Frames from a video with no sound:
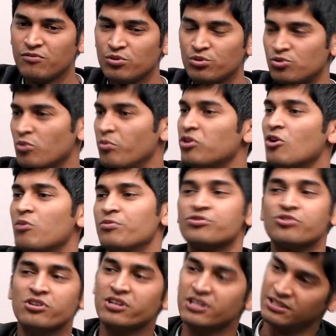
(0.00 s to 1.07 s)
so many
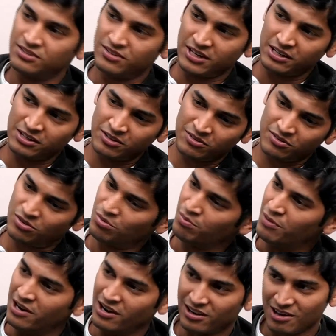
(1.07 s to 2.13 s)
opportunities, right? To
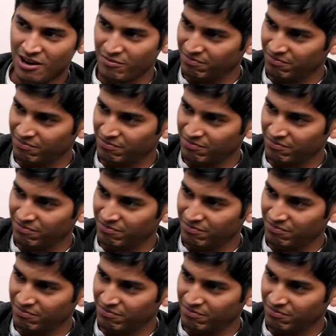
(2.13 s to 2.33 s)
build a club.